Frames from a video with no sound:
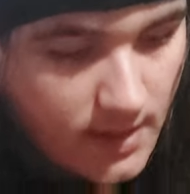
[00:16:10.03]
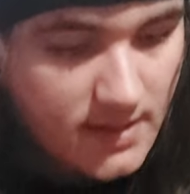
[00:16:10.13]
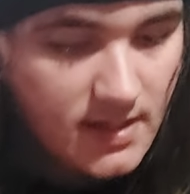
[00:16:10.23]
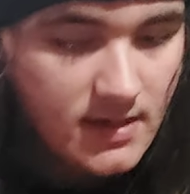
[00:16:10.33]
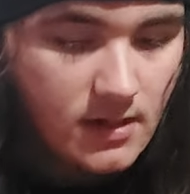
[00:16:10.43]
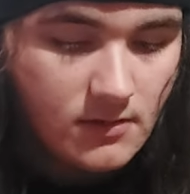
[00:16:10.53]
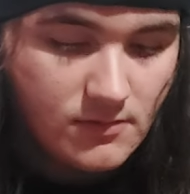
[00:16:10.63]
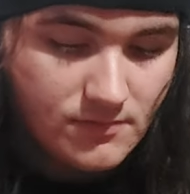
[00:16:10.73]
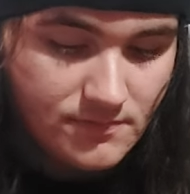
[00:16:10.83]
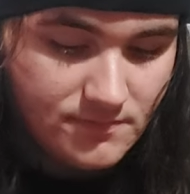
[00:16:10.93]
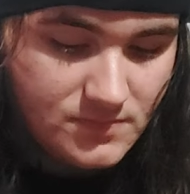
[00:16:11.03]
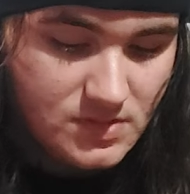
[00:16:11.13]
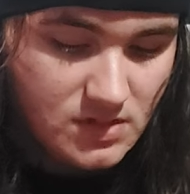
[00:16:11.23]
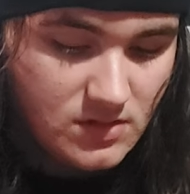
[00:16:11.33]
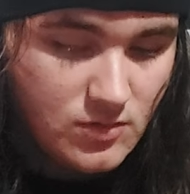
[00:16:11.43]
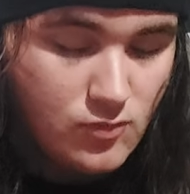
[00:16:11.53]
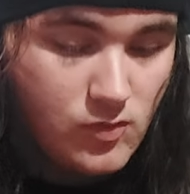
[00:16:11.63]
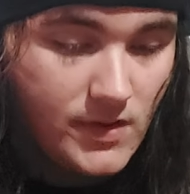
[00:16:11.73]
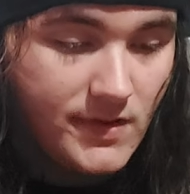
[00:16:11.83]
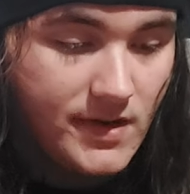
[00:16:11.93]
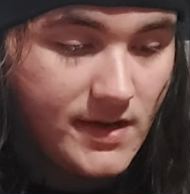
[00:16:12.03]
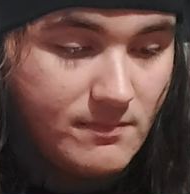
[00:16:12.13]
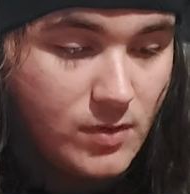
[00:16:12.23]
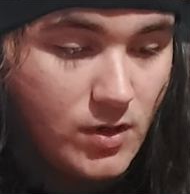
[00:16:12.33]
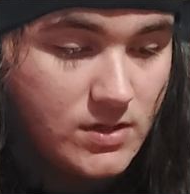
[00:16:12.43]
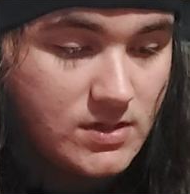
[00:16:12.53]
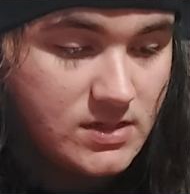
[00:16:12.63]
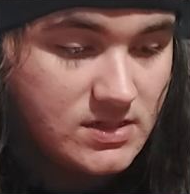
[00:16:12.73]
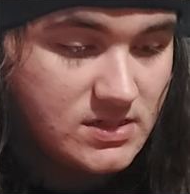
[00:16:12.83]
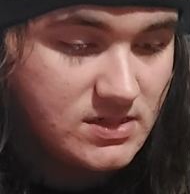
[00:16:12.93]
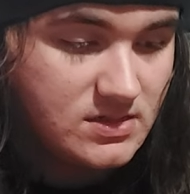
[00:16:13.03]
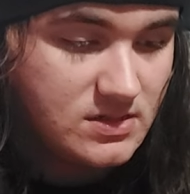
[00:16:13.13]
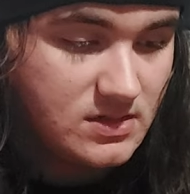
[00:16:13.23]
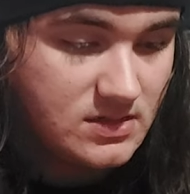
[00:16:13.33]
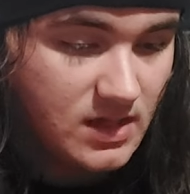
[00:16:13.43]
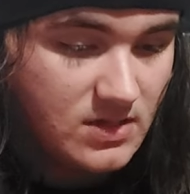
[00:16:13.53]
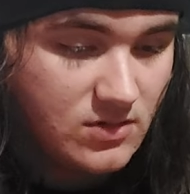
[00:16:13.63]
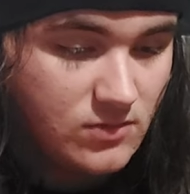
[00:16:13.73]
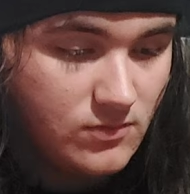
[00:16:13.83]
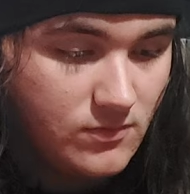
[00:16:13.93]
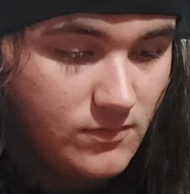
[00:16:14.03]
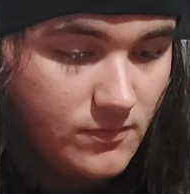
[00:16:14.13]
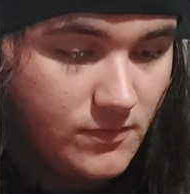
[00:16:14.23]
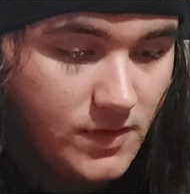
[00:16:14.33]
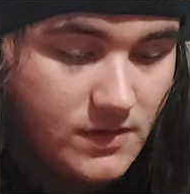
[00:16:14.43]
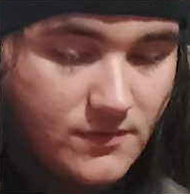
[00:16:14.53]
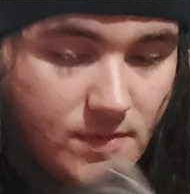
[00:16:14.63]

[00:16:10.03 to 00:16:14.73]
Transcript: I cannot tell you where I bought this because I don't fucking